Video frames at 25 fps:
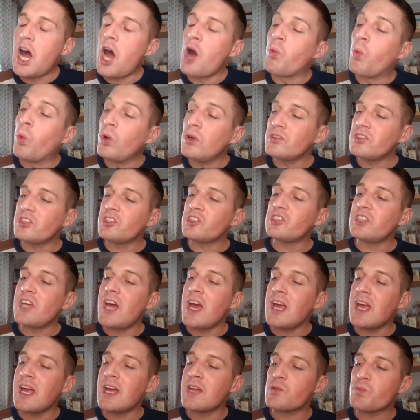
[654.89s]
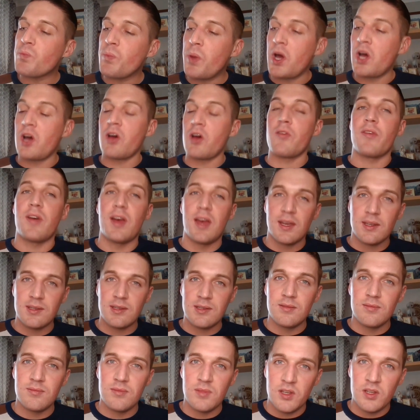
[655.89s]
I want to say it's
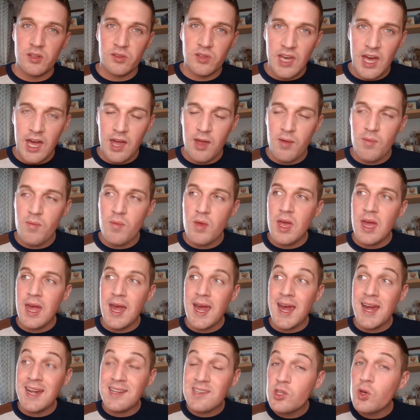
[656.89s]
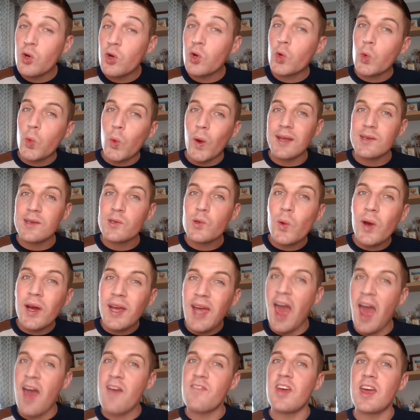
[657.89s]
perfect, okay? It's not quite. It's
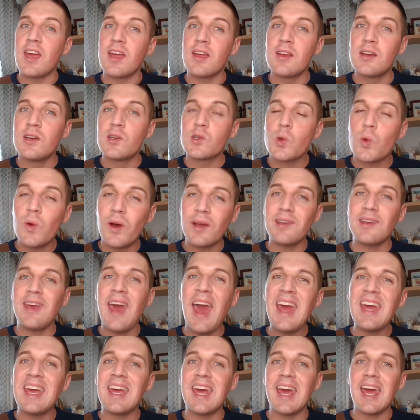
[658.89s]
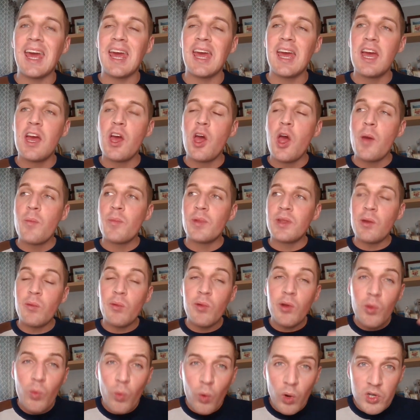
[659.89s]
quite heavy. It's quite cakey. But then
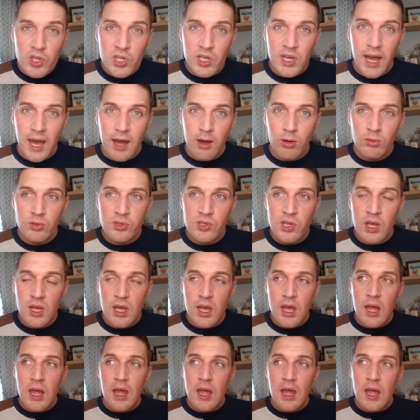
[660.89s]
when you wash it out,